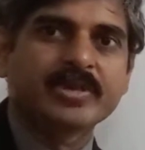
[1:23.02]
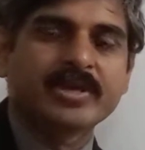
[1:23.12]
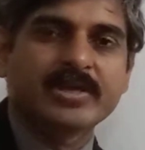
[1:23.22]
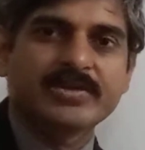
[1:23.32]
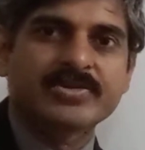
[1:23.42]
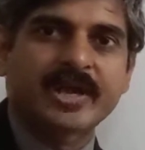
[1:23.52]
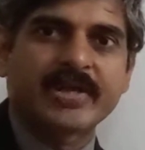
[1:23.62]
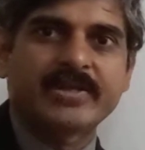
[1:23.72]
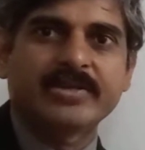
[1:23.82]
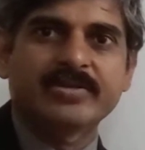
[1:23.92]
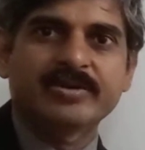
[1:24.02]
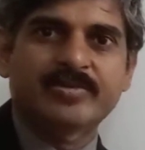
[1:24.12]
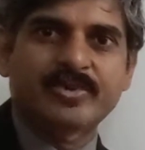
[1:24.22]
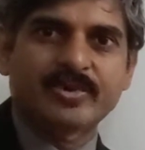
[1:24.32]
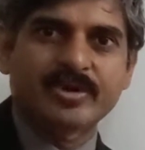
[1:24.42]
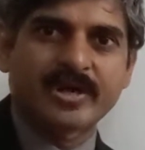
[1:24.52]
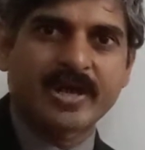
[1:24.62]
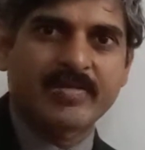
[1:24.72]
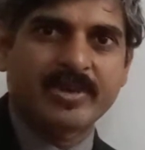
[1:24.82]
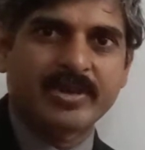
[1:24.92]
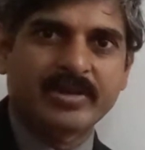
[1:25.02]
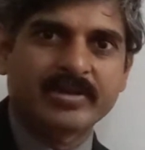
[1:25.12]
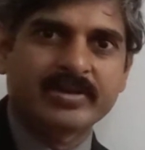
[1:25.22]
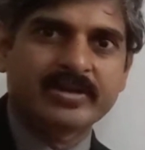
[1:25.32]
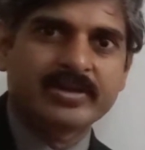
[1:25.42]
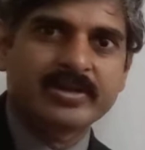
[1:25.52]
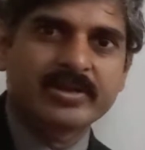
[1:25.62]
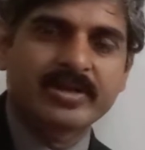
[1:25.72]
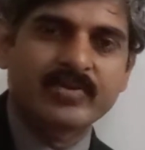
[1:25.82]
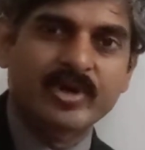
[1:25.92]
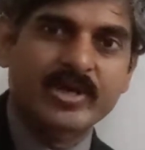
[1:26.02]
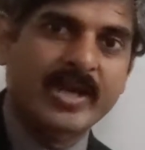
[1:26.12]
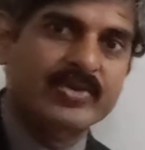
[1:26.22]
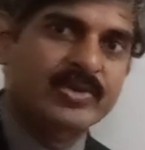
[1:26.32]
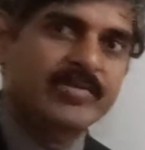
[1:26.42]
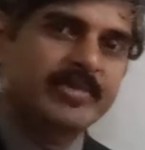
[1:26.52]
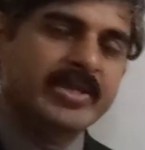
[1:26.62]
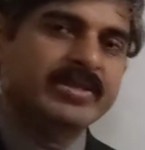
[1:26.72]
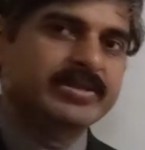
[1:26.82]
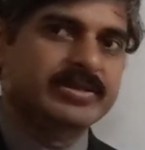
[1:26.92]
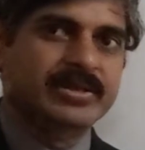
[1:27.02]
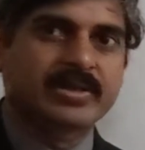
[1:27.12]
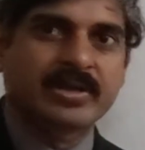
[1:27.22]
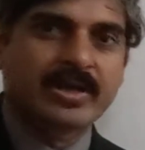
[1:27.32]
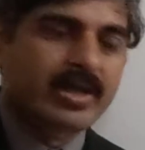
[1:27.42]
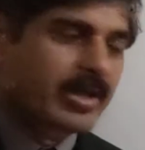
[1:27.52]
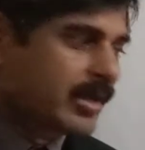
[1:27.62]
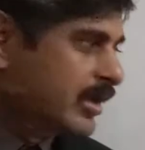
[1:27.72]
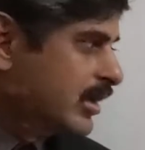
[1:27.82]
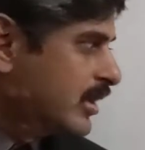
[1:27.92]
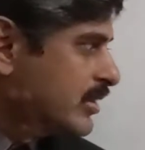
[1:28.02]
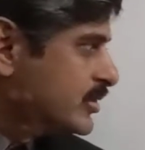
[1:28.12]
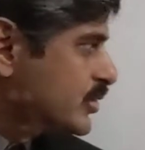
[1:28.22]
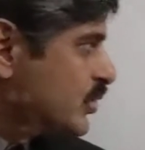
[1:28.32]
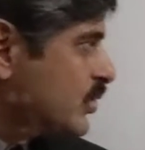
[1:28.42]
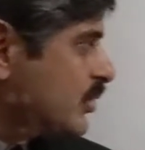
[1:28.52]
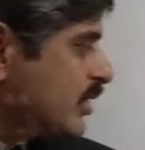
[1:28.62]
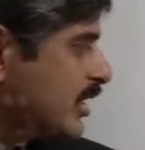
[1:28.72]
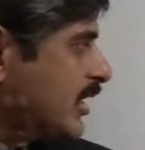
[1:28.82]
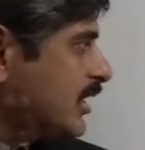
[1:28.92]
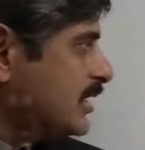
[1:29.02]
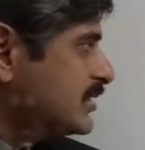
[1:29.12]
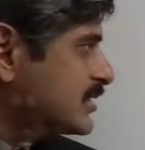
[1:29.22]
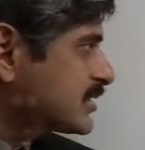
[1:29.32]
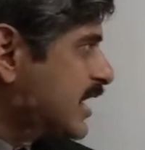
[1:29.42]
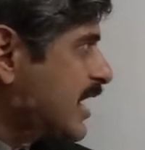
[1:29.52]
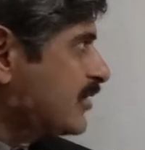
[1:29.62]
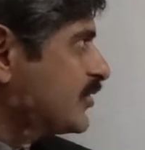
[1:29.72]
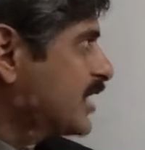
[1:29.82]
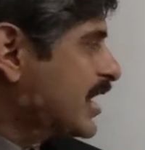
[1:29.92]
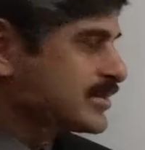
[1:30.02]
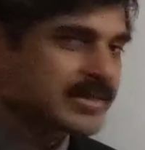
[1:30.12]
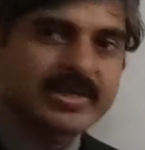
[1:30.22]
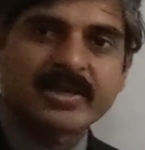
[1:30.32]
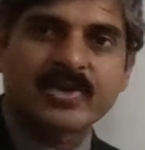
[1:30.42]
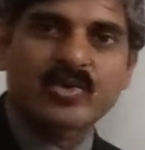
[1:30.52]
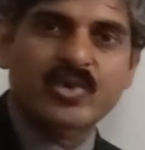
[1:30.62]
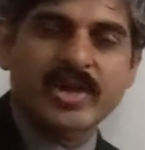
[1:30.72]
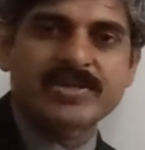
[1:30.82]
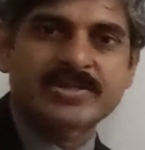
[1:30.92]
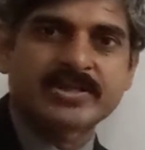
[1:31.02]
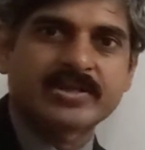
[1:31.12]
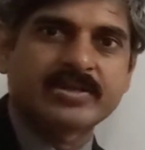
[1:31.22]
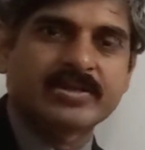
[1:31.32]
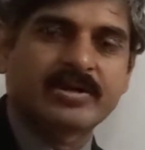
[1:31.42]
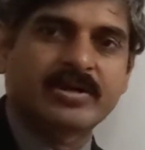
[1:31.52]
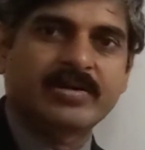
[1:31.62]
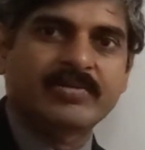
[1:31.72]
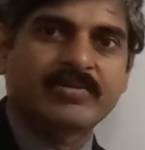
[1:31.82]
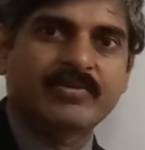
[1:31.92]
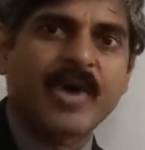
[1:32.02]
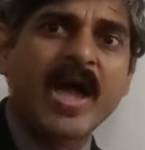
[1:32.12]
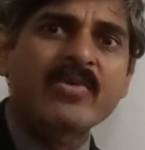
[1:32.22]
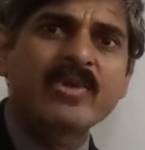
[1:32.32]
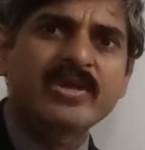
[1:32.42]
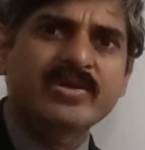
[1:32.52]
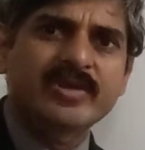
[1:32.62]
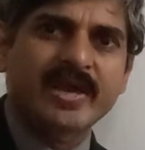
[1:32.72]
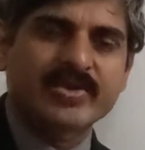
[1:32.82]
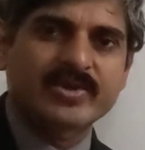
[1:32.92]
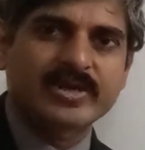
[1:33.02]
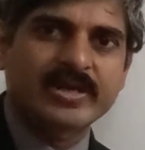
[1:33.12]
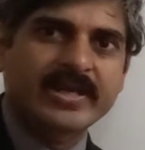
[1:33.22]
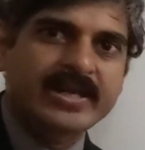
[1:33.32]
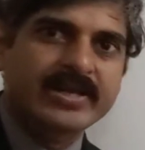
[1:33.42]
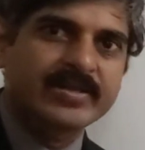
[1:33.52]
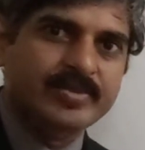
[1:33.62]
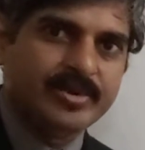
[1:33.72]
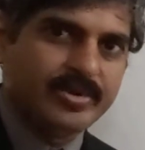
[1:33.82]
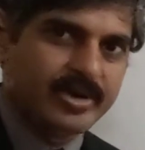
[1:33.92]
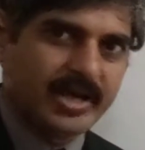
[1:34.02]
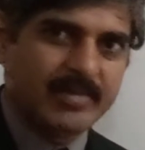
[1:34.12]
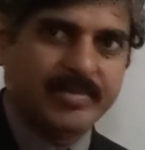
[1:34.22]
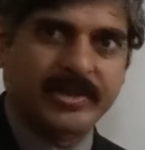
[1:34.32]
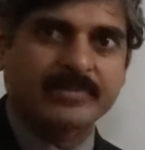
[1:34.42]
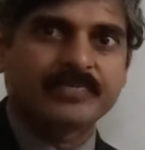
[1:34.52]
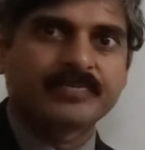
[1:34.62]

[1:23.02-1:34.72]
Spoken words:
insight into the prototyping and what it actually means. So let's start with asking a question of why do we actually need the prototyping?